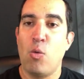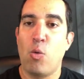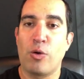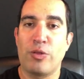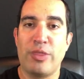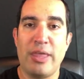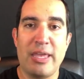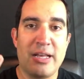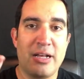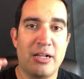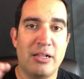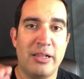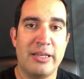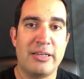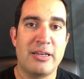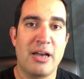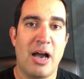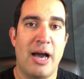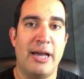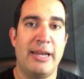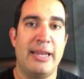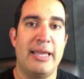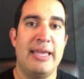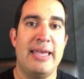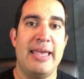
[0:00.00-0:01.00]
where they
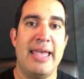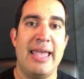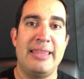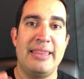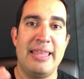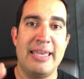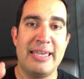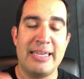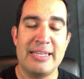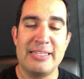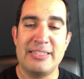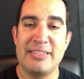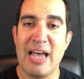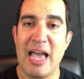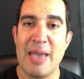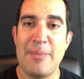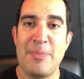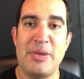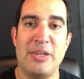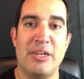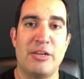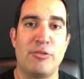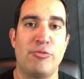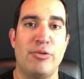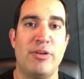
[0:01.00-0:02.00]
click on it and they can
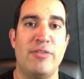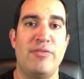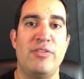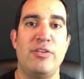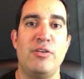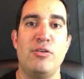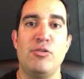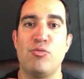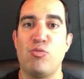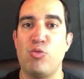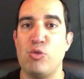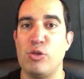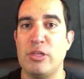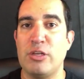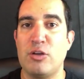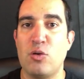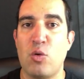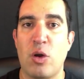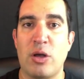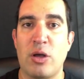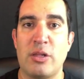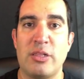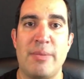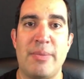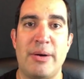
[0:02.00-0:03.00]
type in a review really
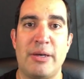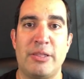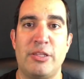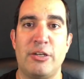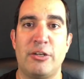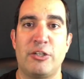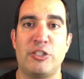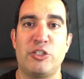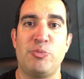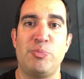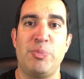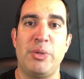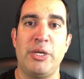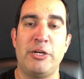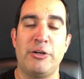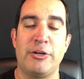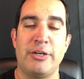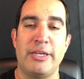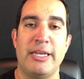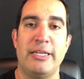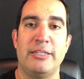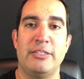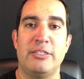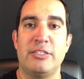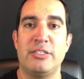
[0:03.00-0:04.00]
quickly about their
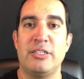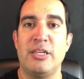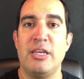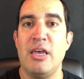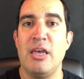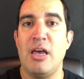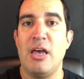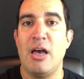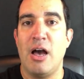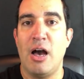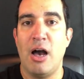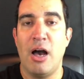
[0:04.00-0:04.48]
experience